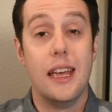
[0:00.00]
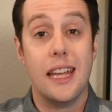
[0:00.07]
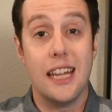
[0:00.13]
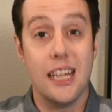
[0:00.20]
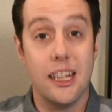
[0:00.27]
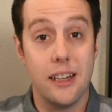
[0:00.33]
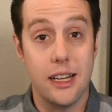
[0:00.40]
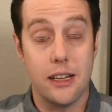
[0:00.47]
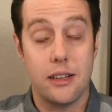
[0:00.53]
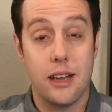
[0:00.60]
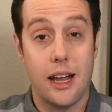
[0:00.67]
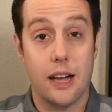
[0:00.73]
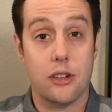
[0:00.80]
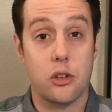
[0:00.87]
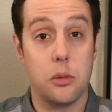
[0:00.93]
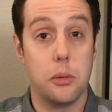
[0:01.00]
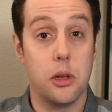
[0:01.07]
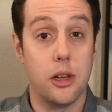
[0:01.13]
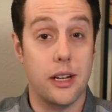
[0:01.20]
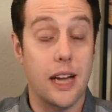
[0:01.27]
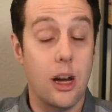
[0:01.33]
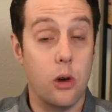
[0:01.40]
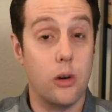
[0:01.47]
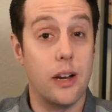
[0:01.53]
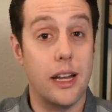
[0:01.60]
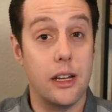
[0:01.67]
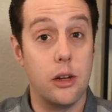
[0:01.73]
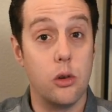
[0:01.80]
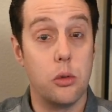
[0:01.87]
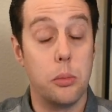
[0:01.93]
in a taxable account and I
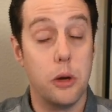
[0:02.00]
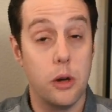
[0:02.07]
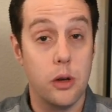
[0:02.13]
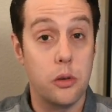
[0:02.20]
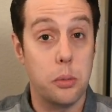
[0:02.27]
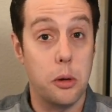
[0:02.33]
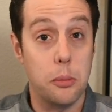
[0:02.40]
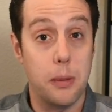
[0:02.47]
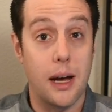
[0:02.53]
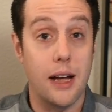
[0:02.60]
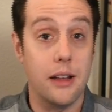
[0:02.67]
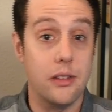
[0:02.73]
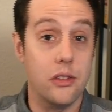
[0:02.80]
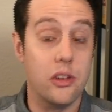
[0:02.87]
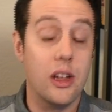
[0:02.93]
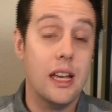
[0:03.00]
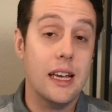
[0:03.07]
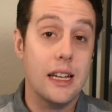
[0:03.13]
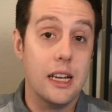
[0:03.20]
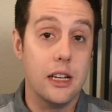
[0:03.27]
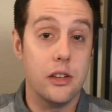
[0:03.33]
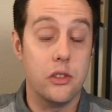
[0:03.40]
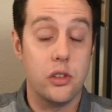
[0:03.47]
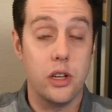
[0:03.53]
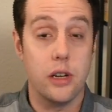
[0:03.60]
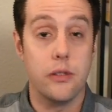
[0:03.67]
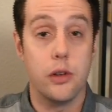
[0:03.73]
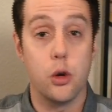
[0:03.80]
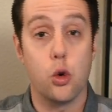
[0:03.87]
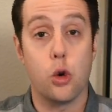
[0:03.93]
use municipal bonds instead
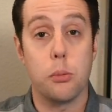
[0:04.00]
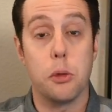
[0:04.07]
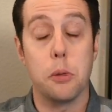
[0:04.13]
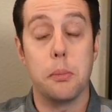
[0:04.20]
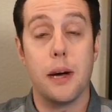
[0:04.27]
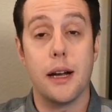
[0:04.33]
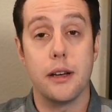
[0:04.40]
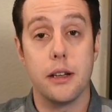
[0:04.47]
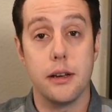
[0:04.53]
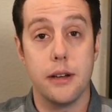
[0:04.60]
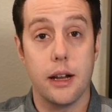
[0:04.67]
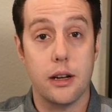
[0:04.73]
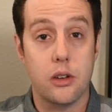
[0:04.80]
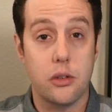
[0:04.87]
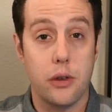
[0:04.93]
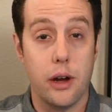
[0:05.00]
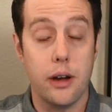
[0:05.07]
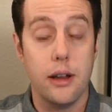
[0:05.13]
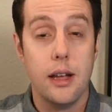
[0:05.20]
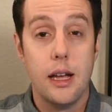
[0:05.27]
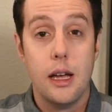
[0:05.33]
of a normal bond index fund.